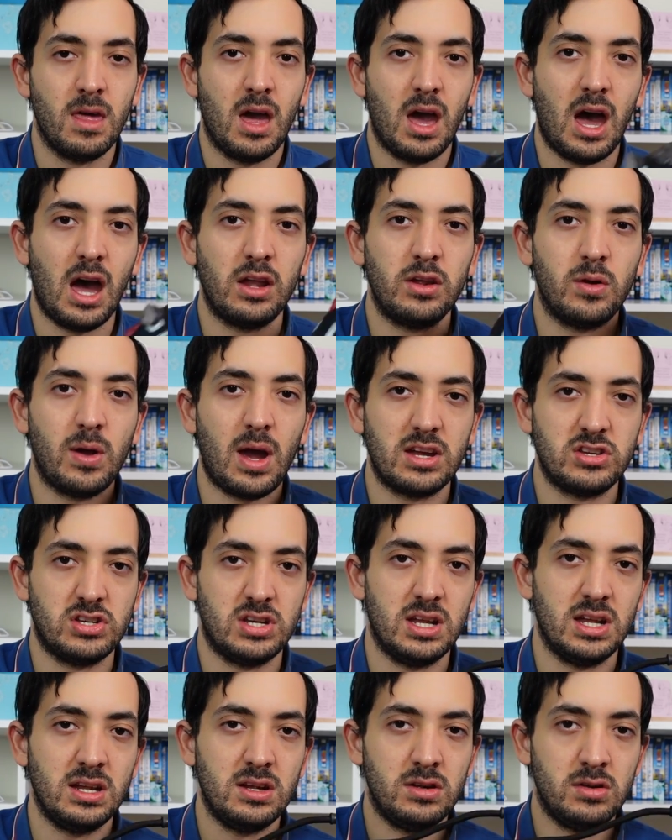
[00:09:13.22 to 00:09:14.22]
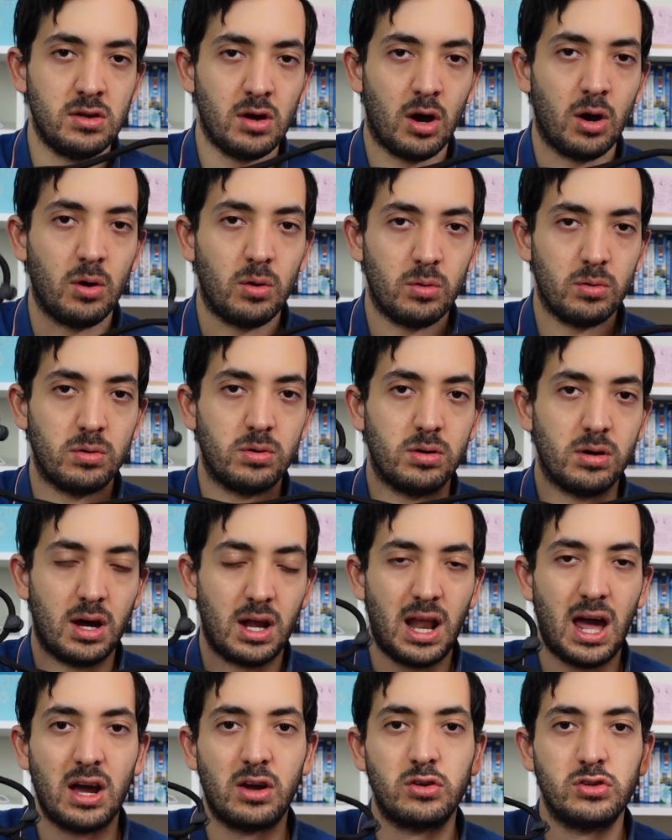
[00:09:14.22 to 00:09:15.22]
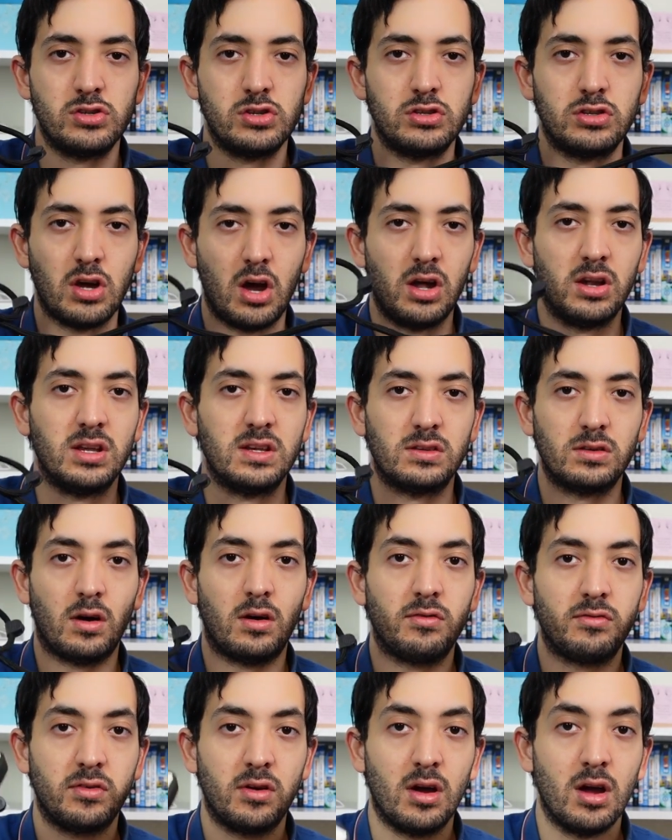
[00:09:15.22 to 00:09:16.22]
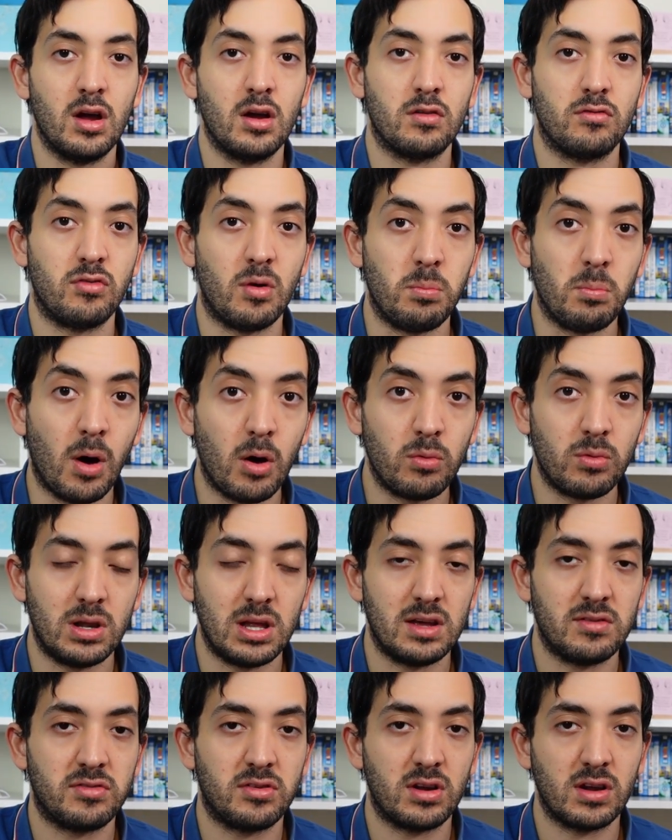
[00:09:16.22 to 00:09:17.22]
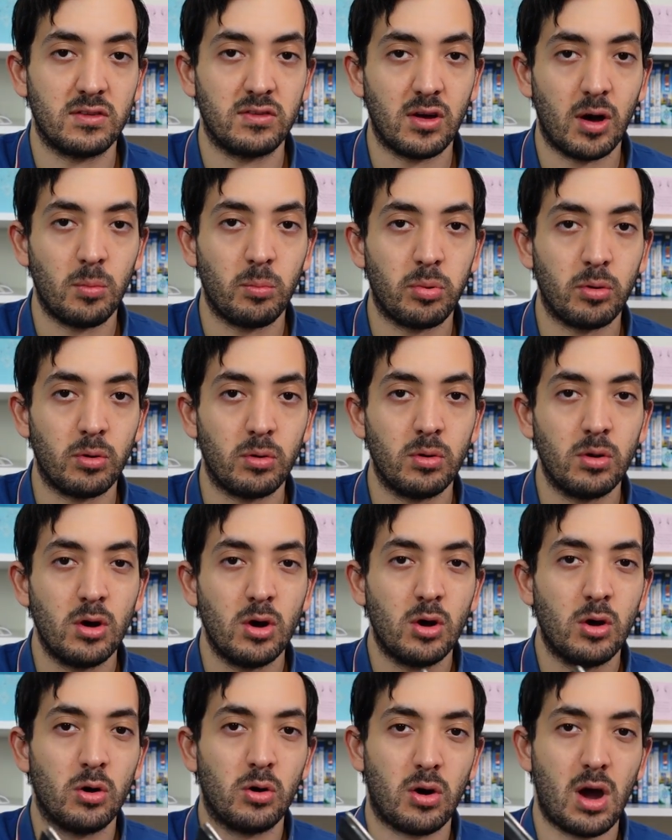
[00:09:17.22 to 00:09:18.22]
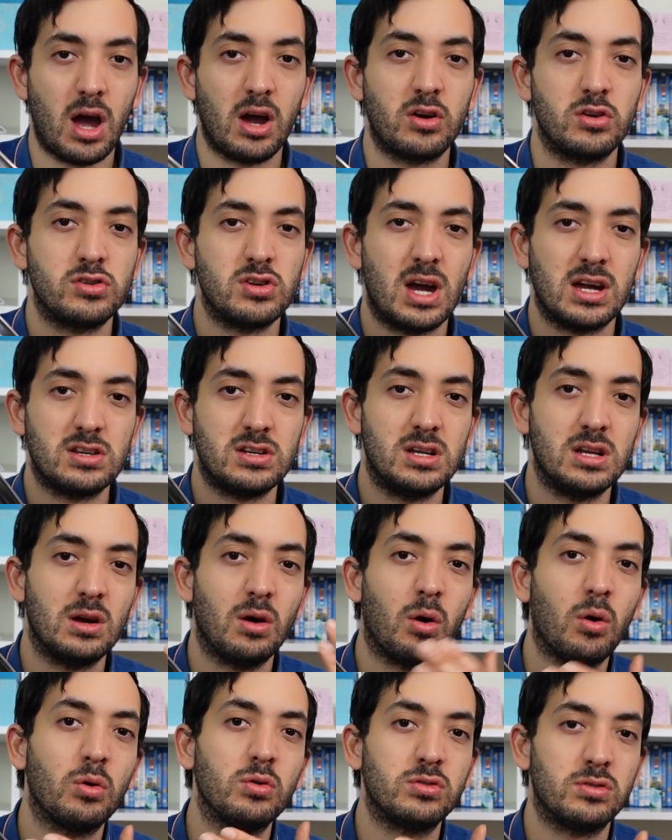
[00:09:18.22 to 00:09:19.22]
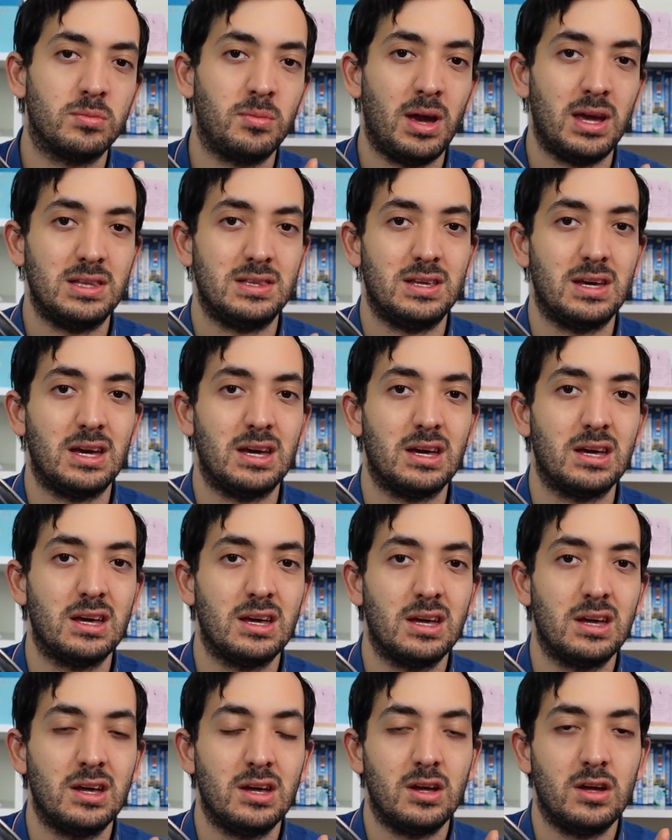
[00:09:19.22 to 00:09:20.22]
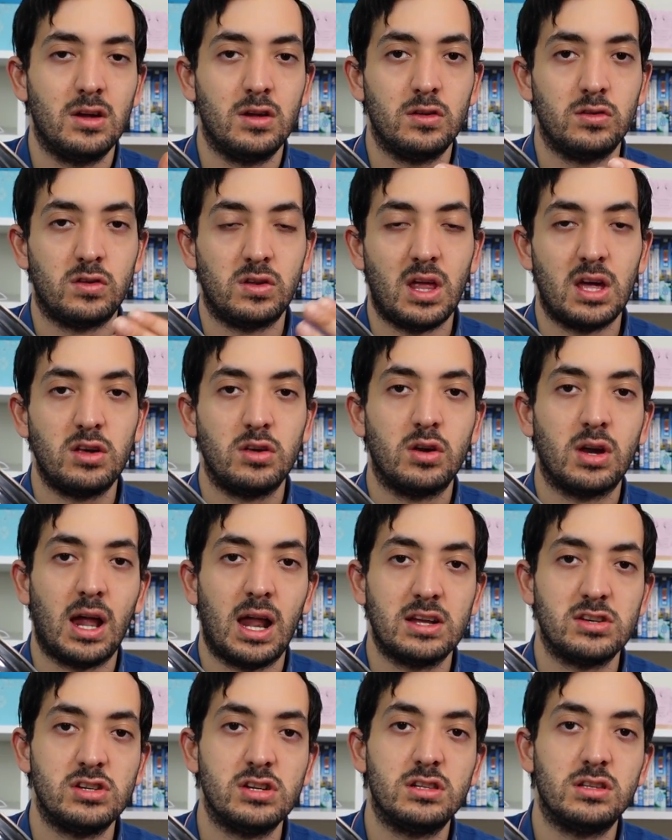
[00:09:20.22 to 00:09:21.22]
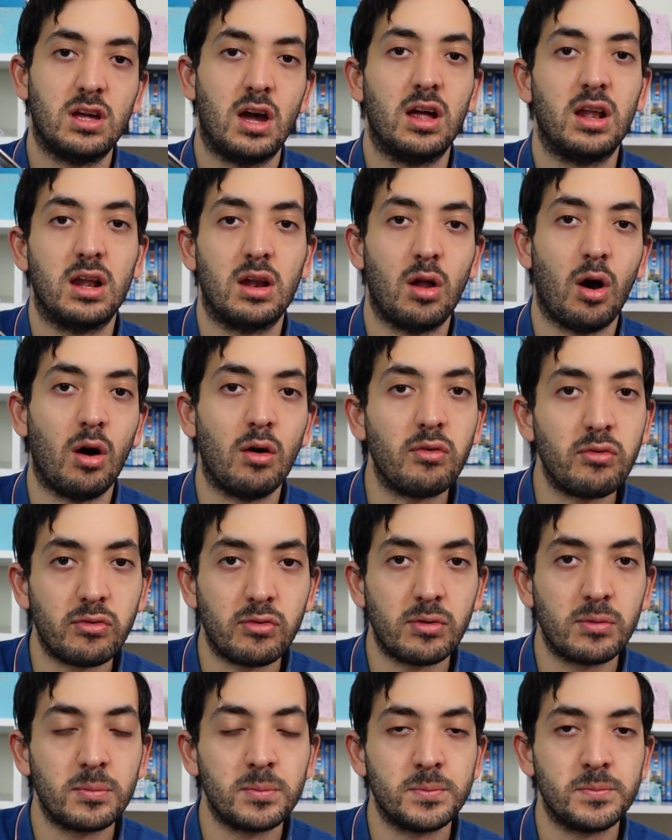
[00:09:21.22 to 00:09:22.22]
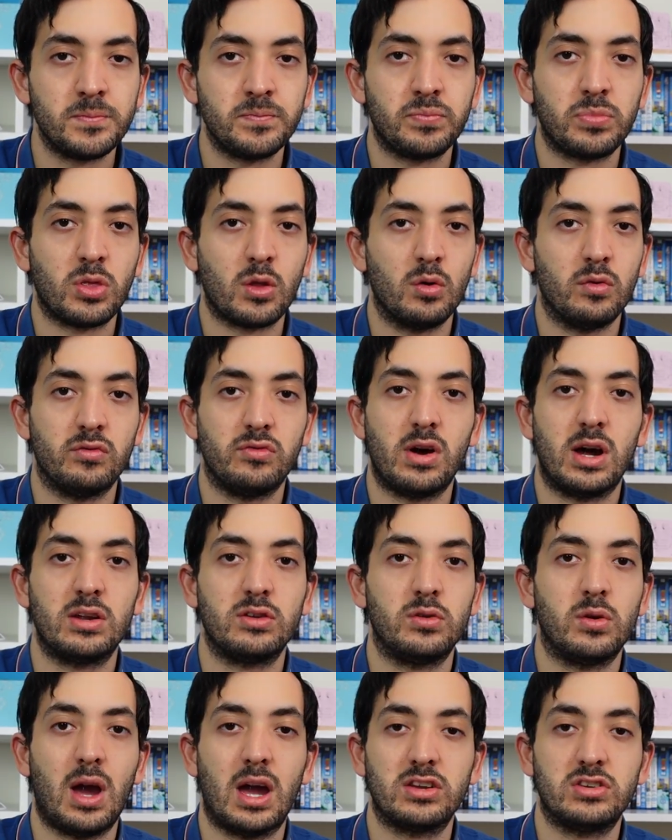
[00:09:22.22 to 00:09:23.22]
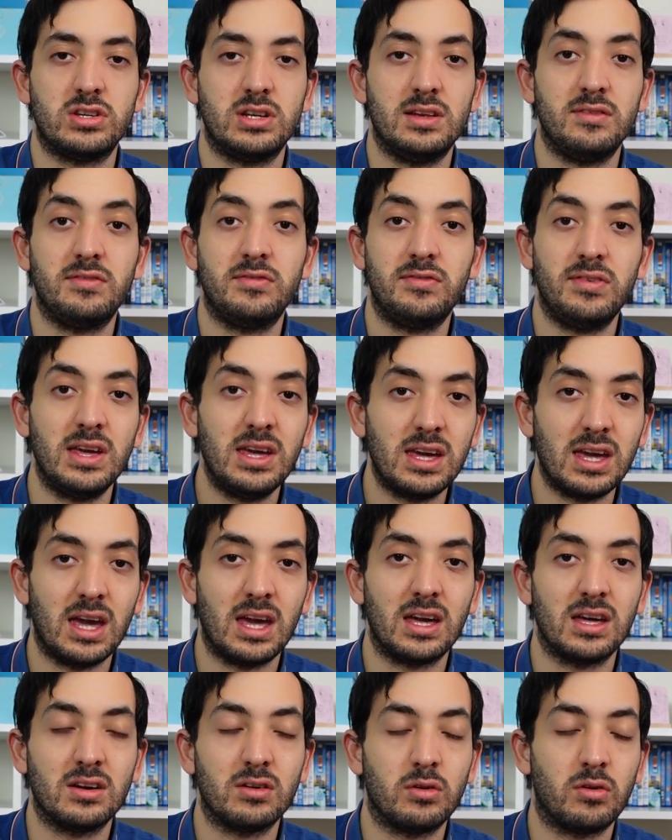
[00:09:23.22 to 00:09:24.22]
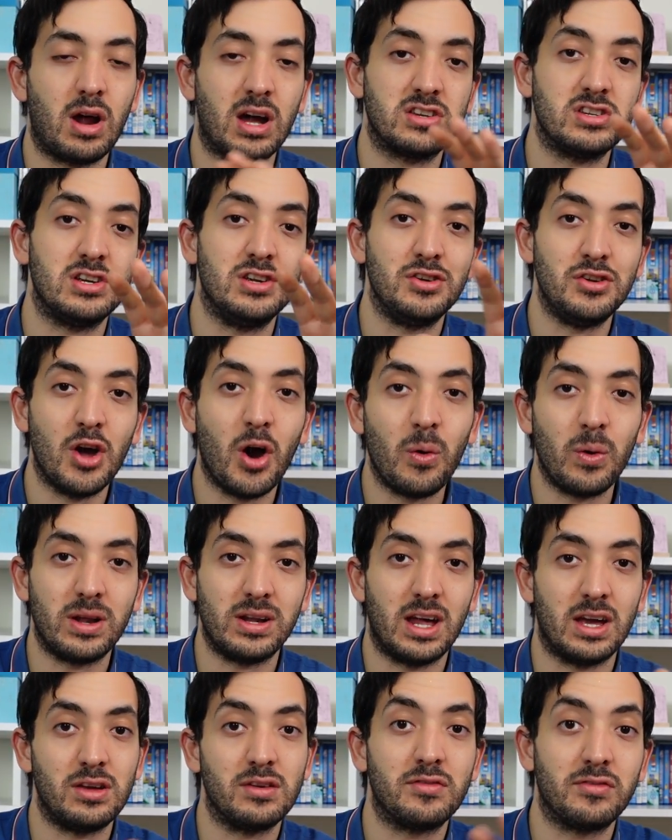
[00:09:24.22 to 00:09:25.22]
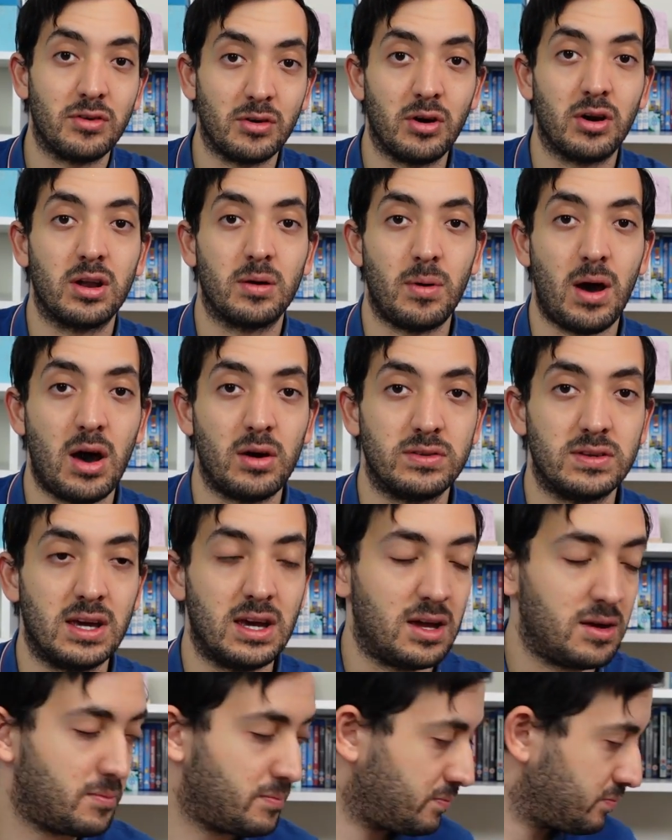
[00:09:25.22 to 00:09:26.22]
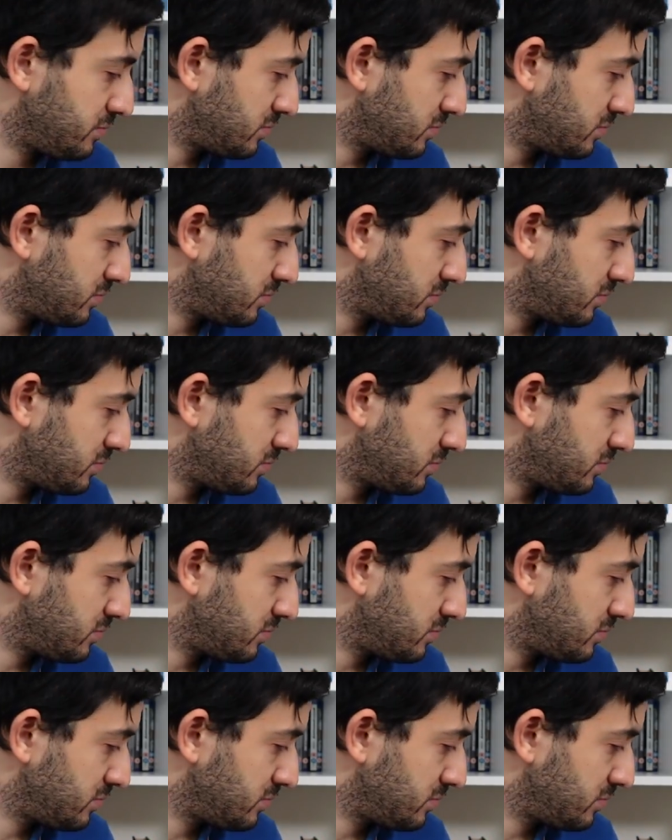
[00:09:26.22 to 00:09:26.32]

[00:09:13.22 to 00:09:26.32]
How do you actually know? How could you turn this off remotely, for example? Or how could you actually automate it so that you can actually turn it off without you actually thinking or actually knowing that you forgot about it?